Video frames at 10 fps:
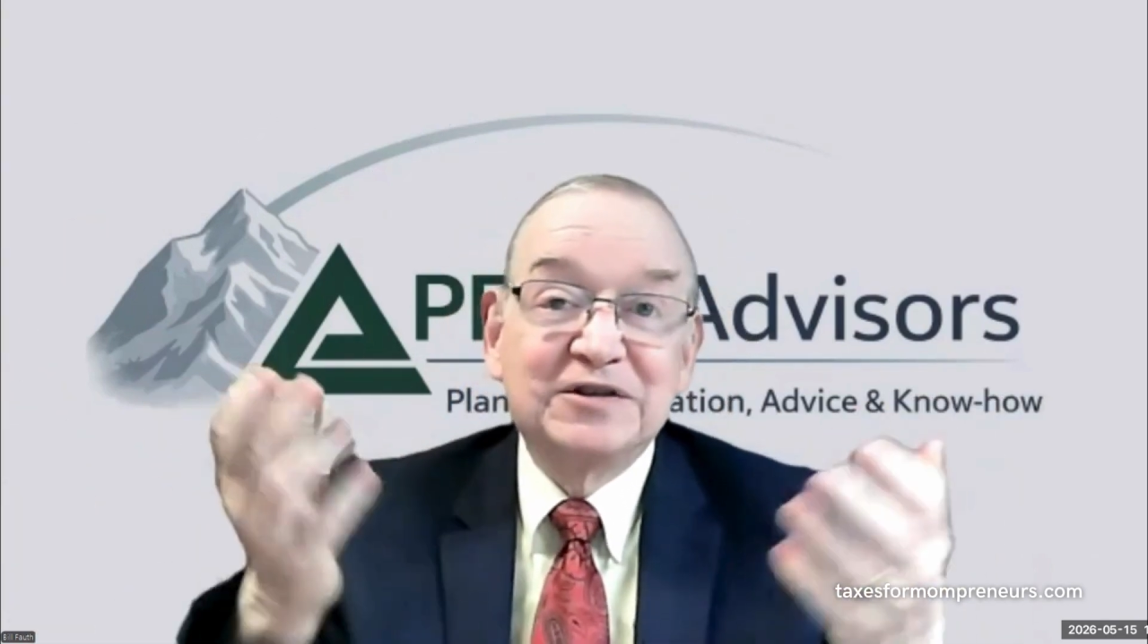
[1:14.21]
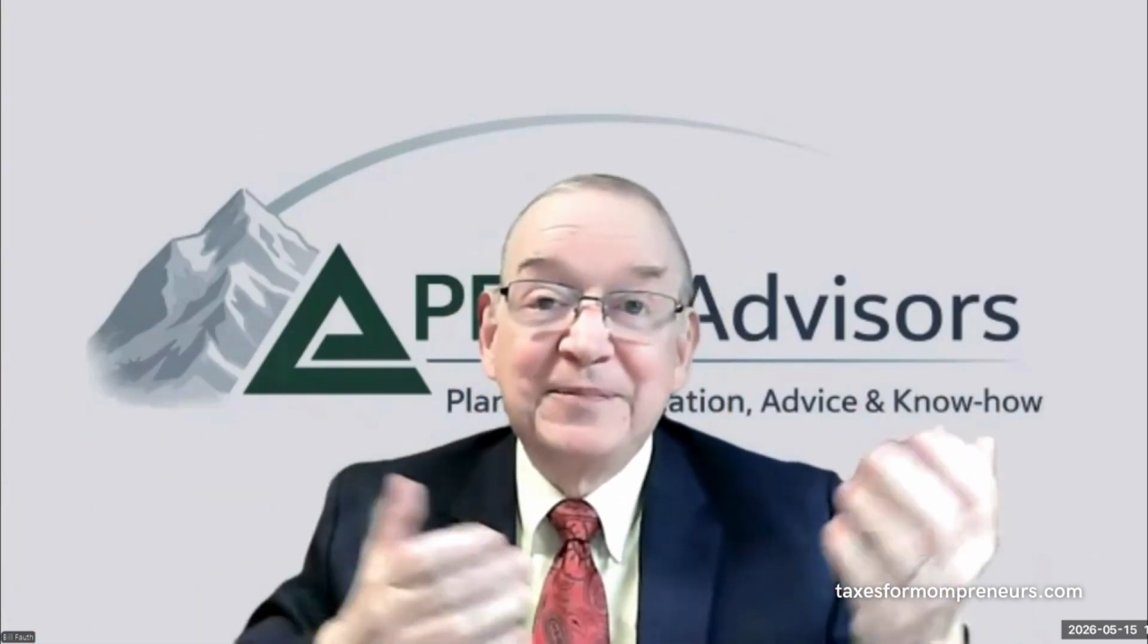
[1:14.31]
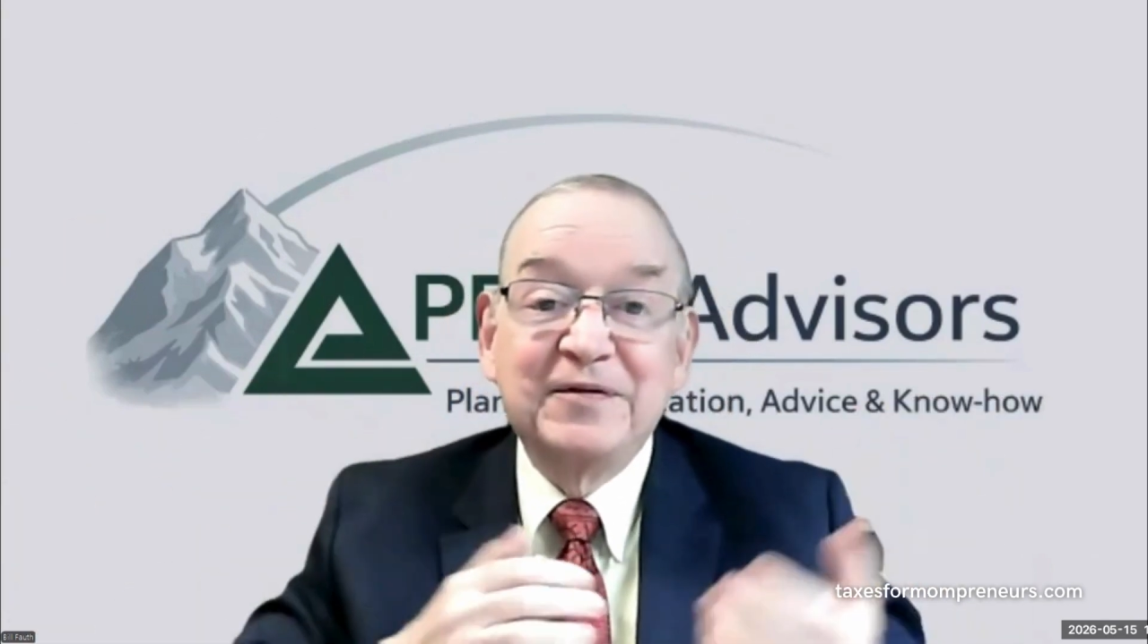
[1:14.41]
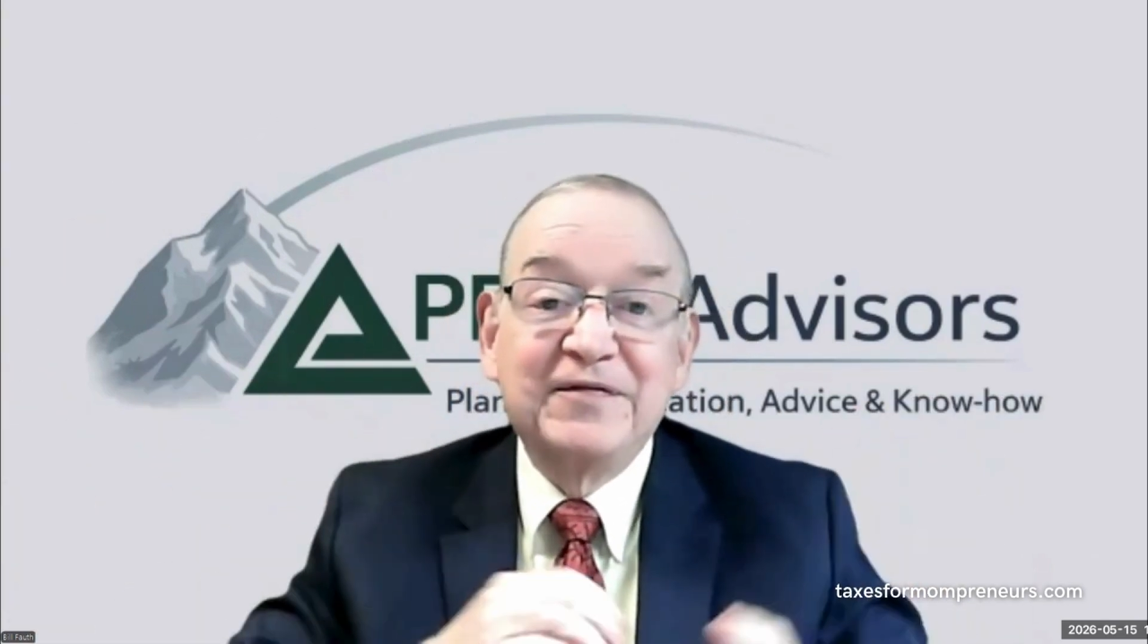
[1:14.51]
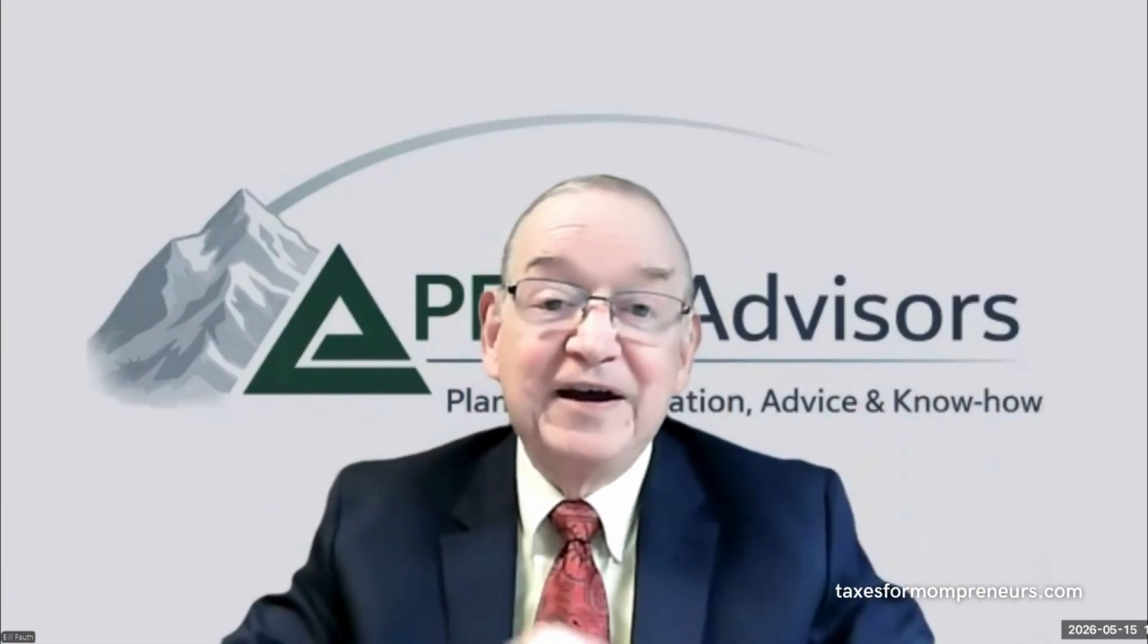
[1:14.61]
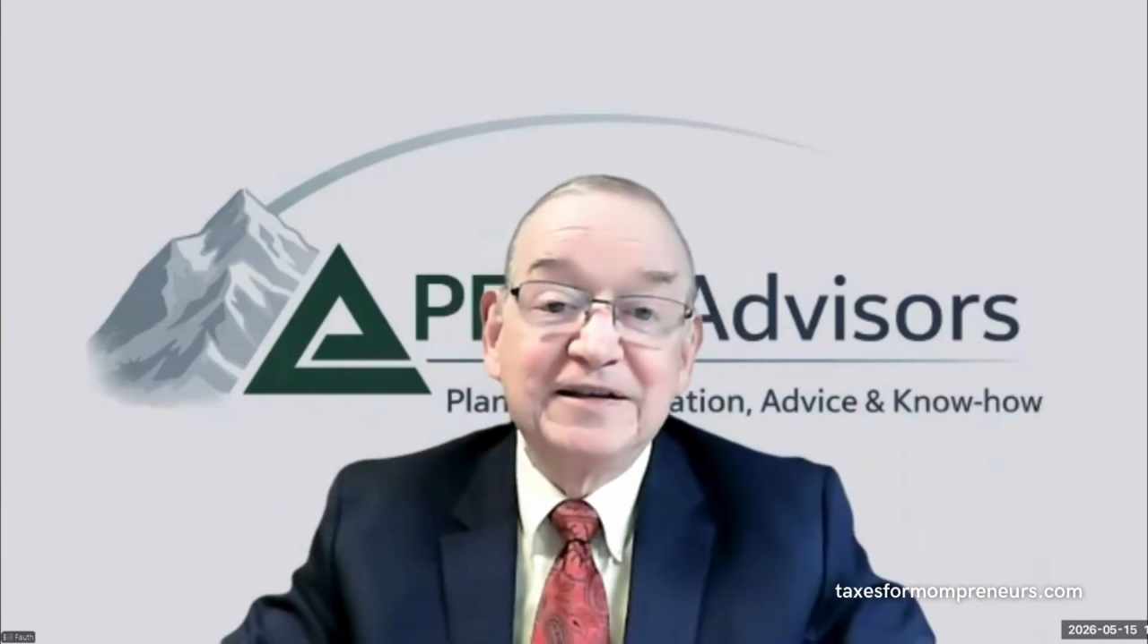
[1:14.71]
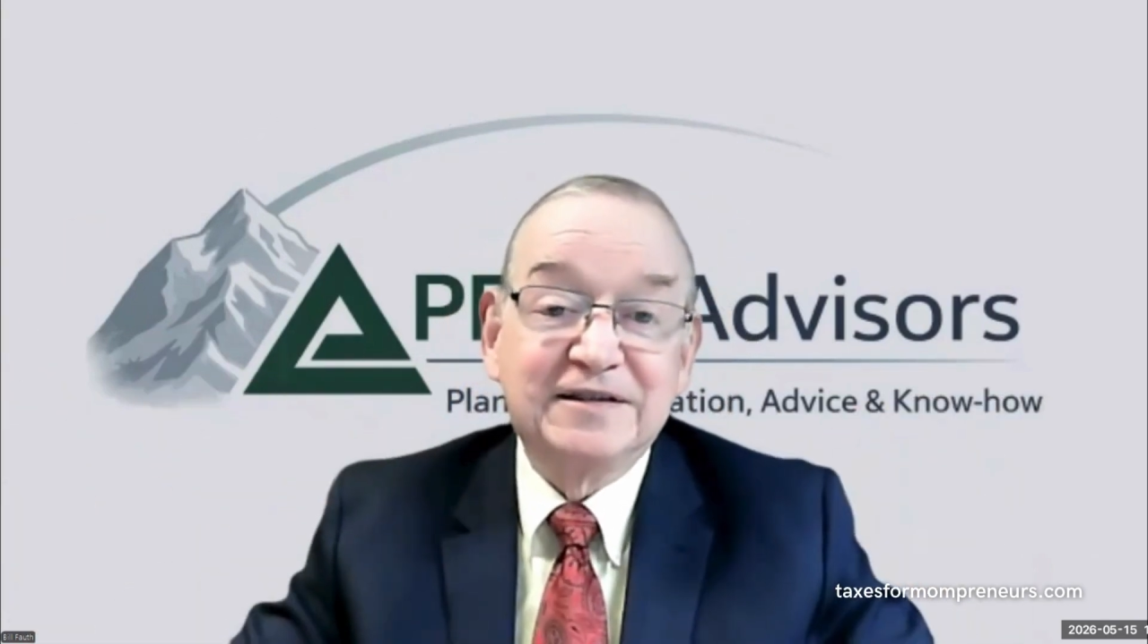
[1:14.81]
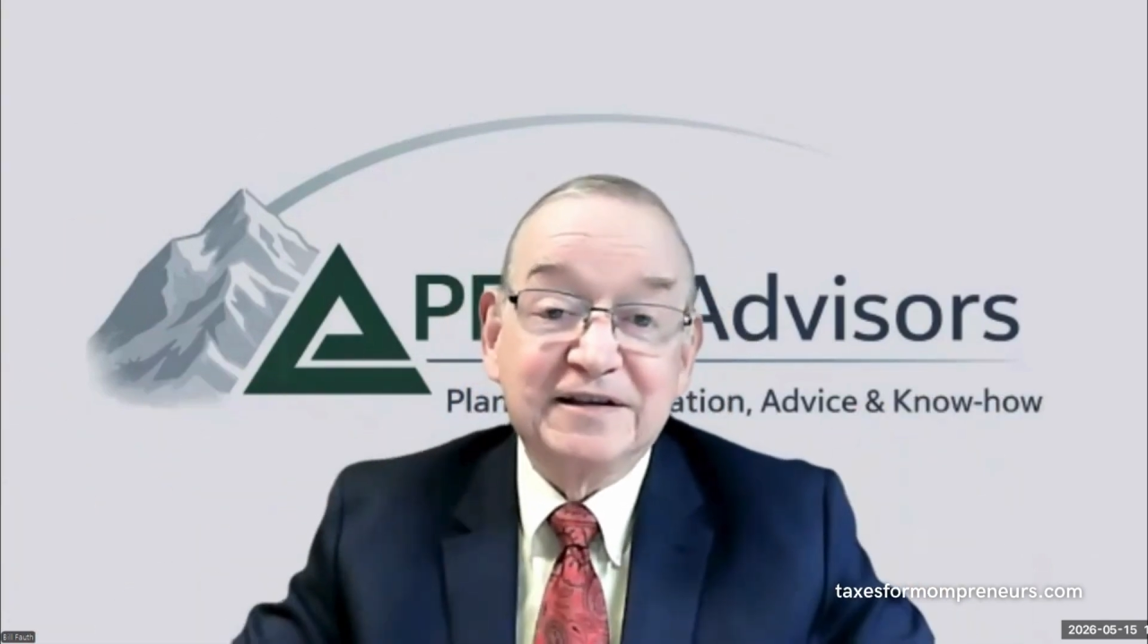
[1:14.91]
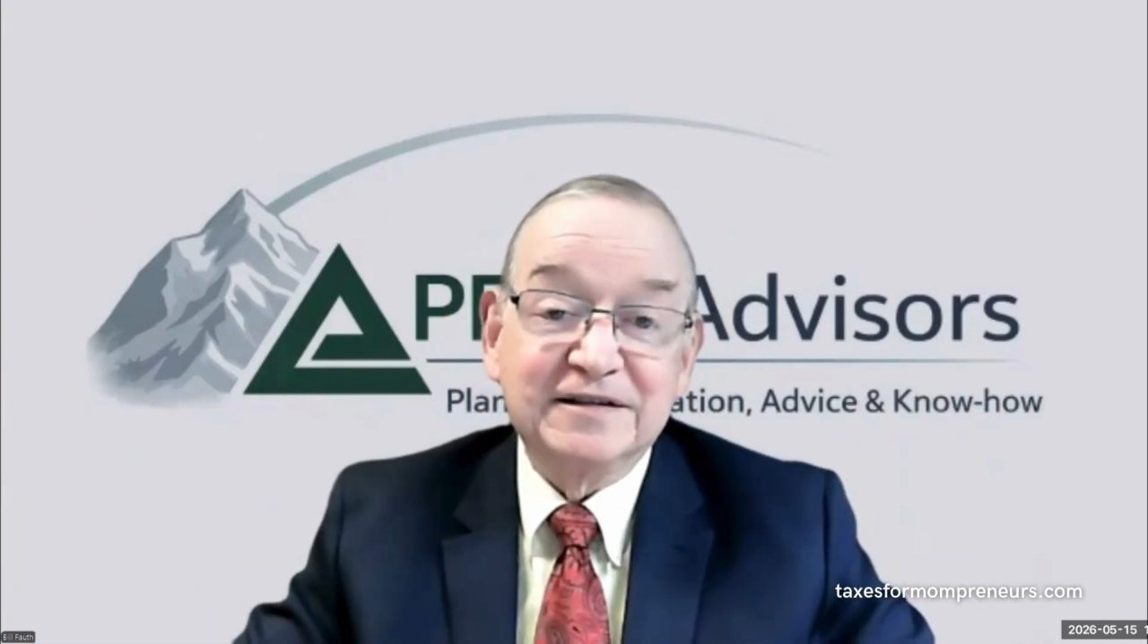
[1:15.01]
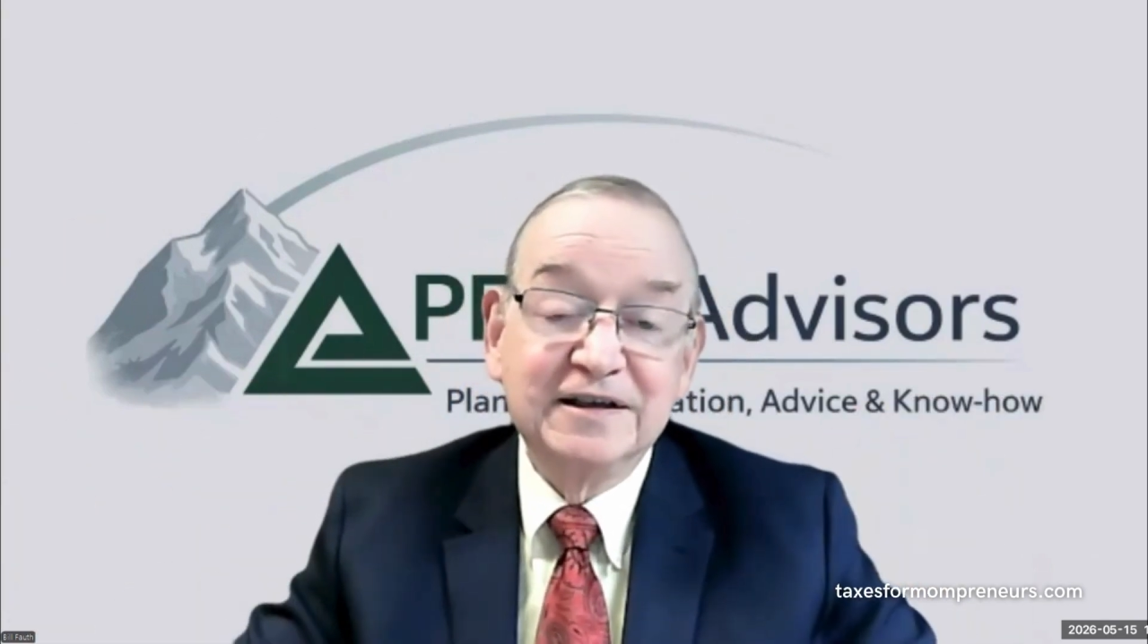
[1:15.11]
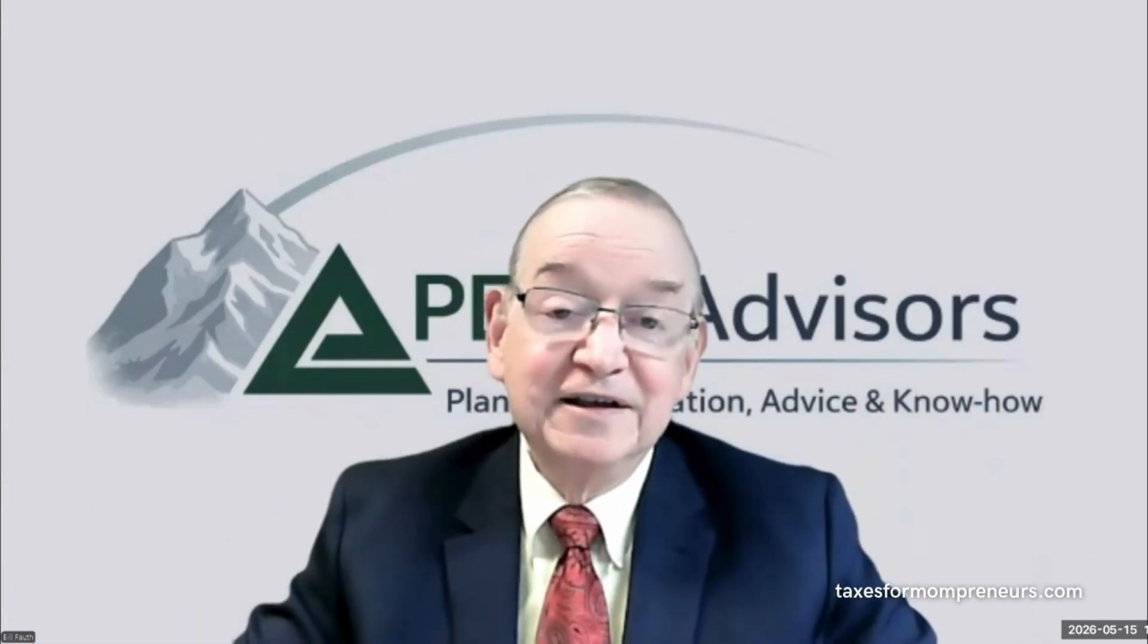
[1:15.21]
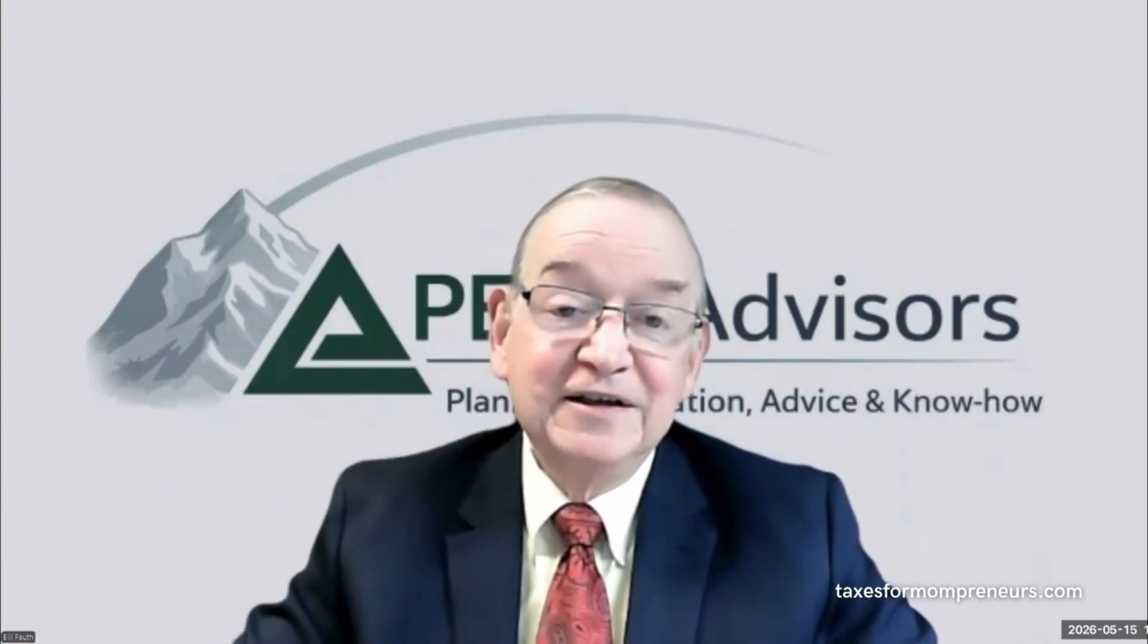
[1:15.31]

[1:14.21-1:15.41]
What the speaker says: type of assets.